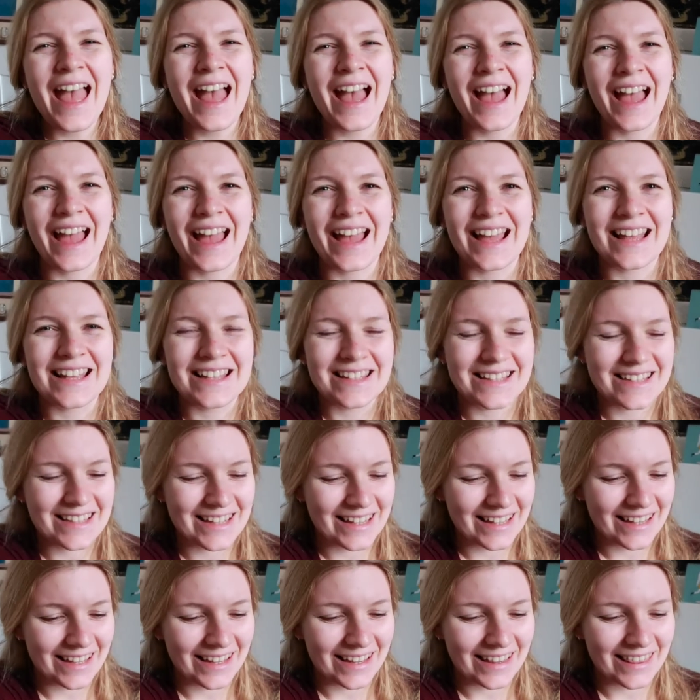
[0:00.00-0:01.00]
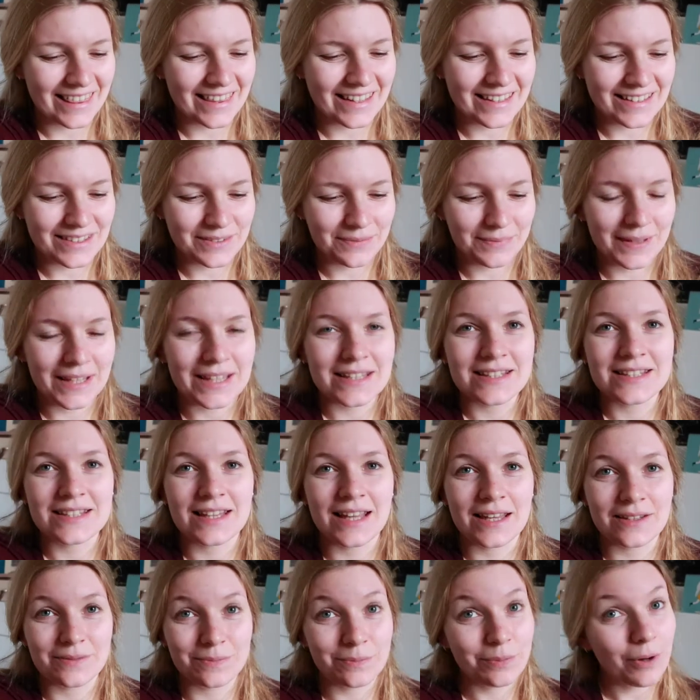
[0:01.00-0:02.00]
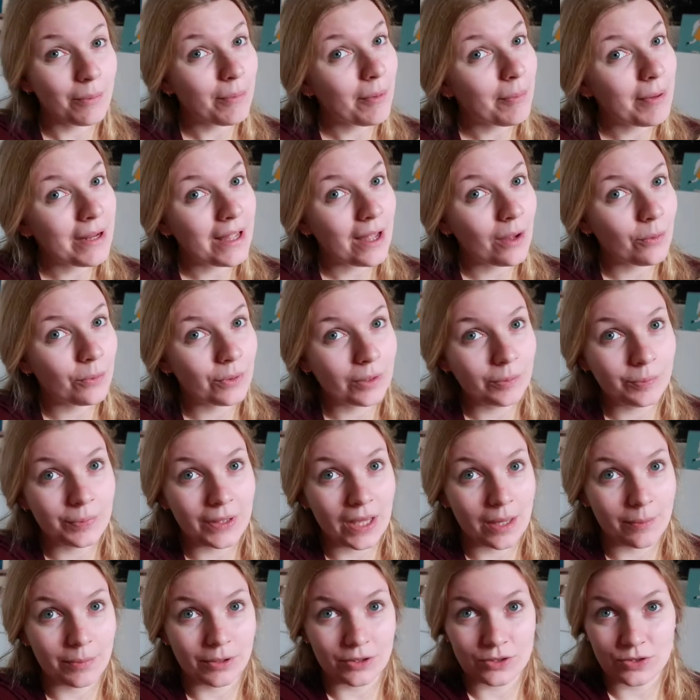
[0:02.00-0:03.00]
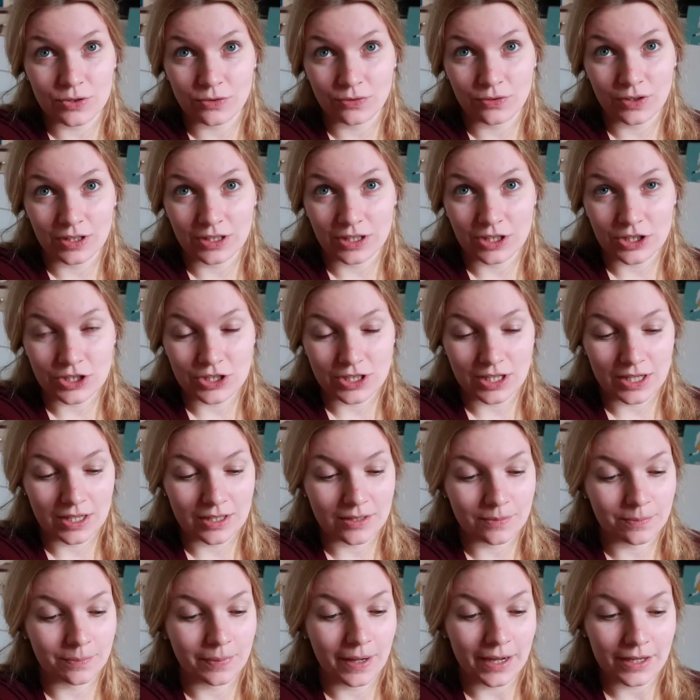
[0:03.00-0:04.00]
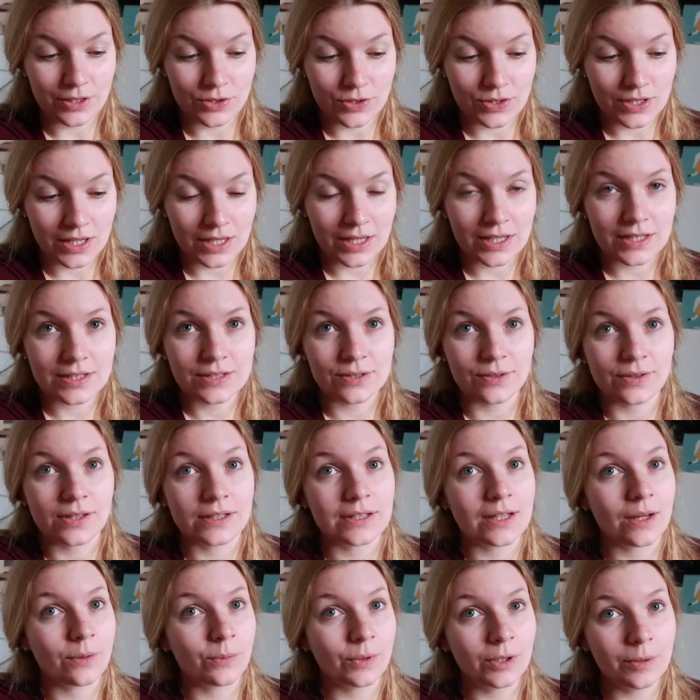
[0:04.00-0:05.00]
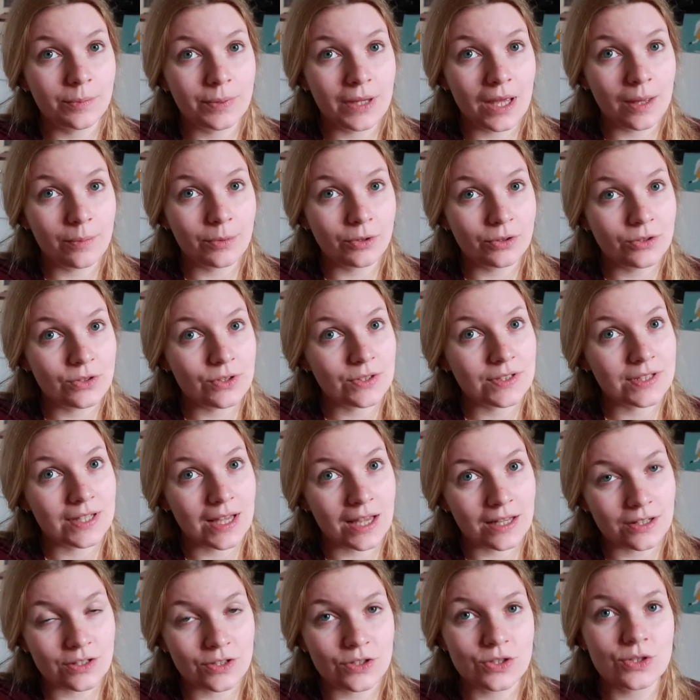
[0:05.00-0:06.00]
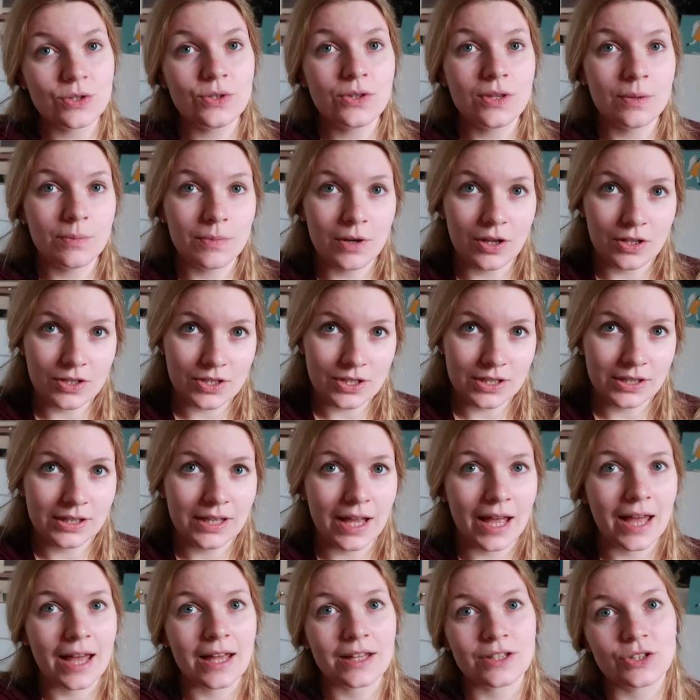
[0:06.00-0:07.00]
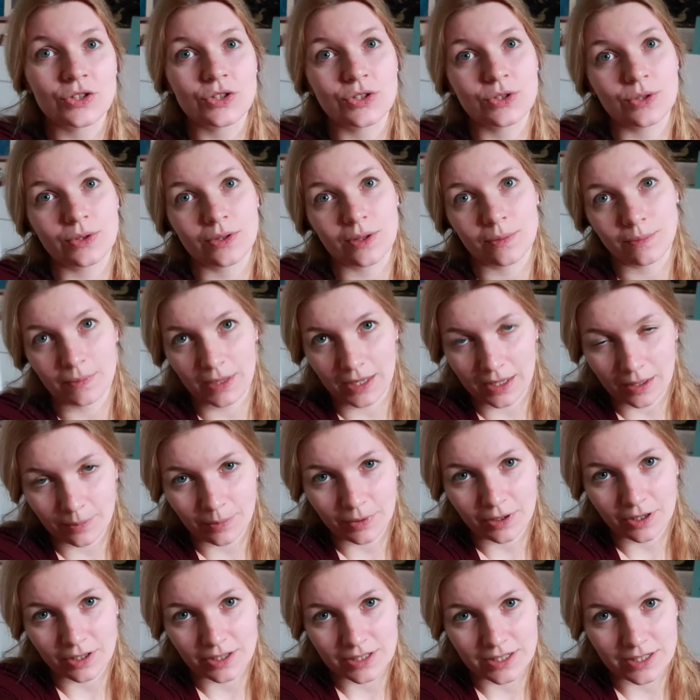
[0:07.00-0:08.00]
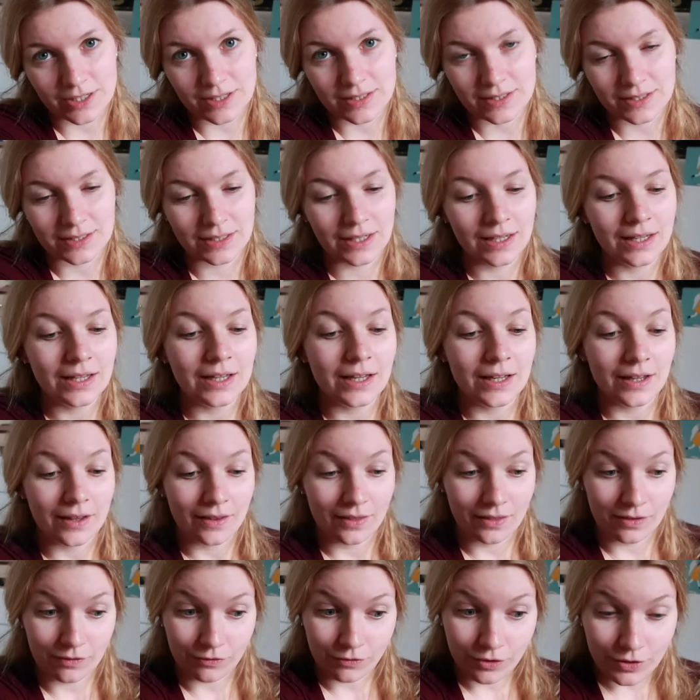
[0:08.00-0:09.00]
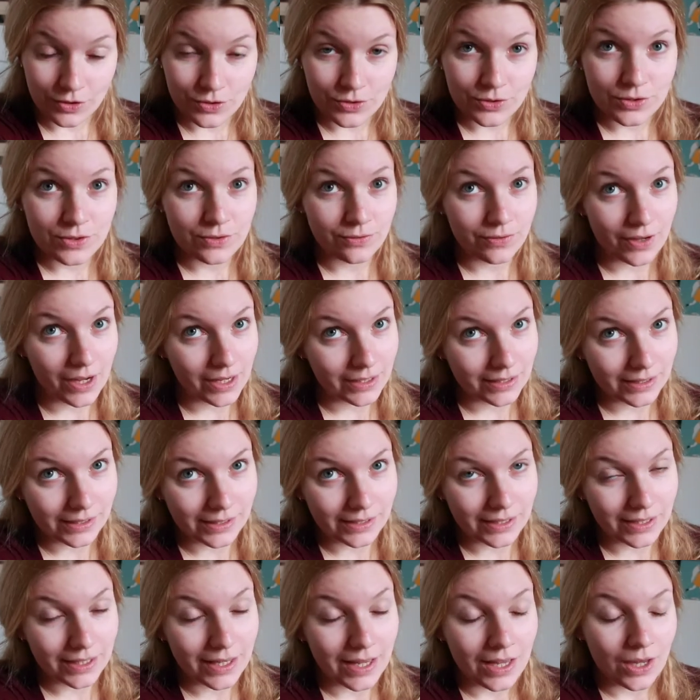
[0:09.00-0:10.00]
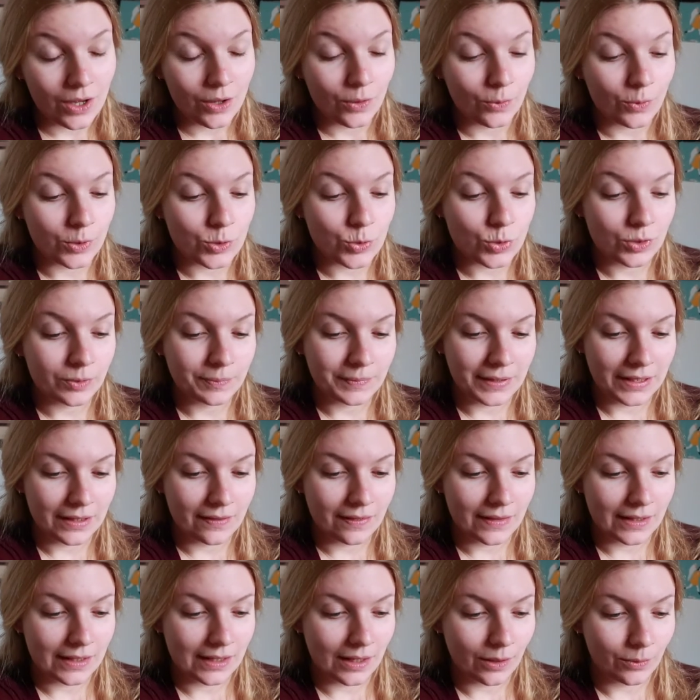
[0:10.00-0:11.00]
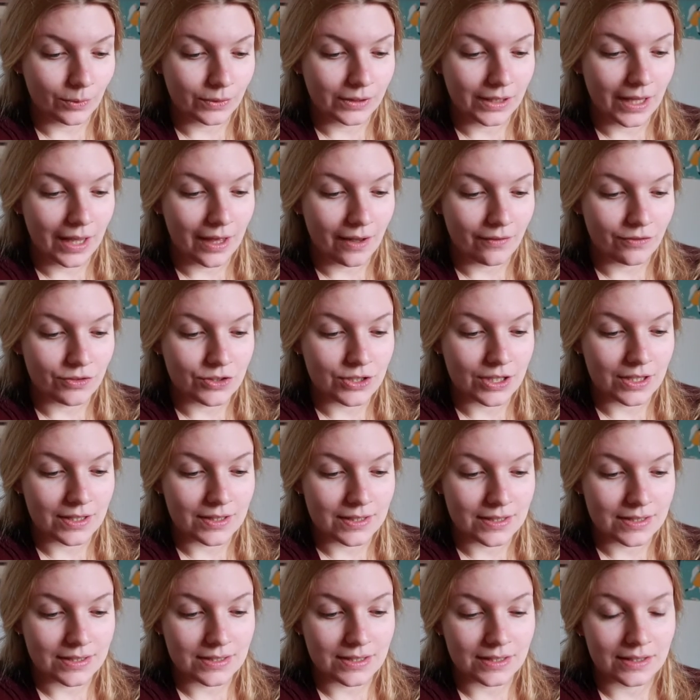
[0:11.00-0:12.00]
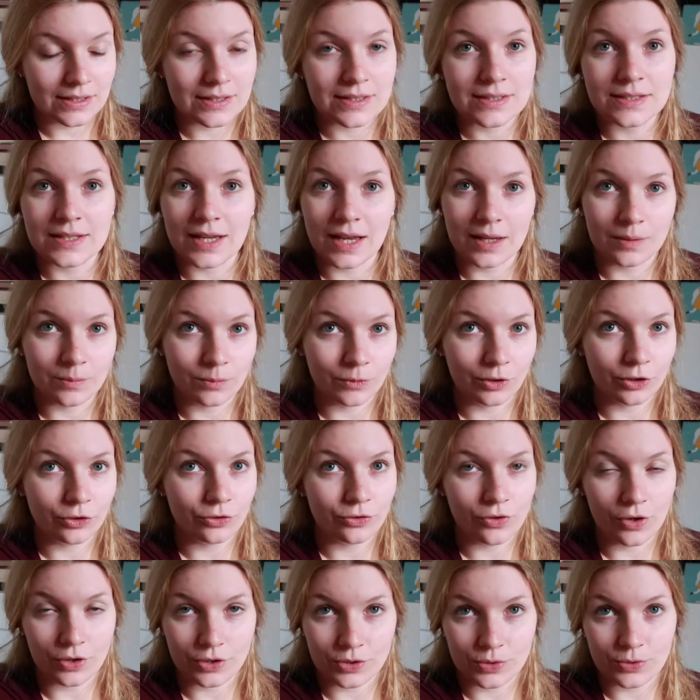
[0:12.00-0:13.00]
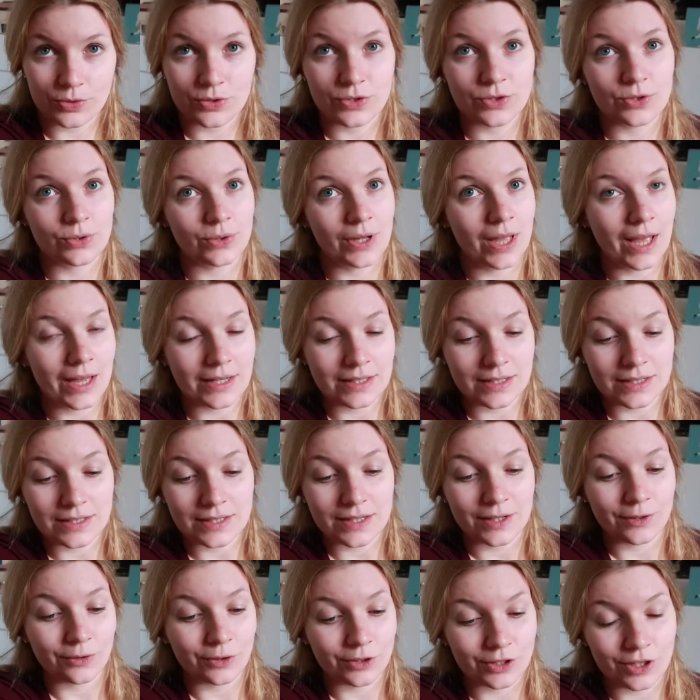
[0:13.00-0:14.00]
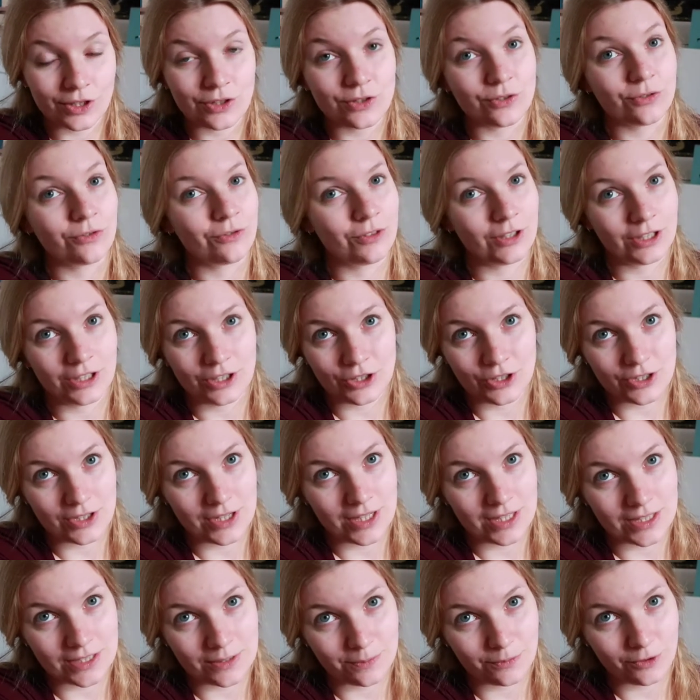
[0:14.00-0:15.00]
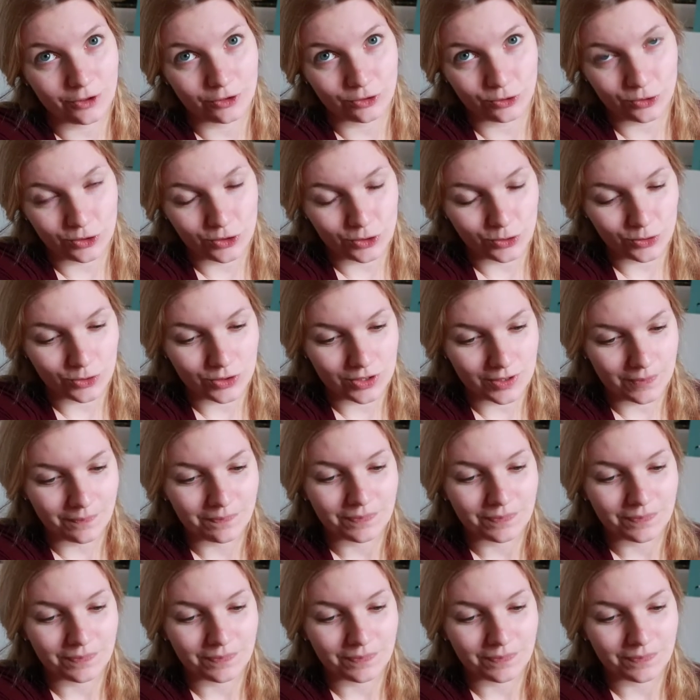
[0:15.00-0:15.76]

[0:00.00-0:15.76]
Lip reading: And this means that probably I will be able to finish it by today, so that I will be able to send to the model and to the makeup artist the photos finally, which will mean that I will have just 10 more photos to edit in order to finish this photo shoot.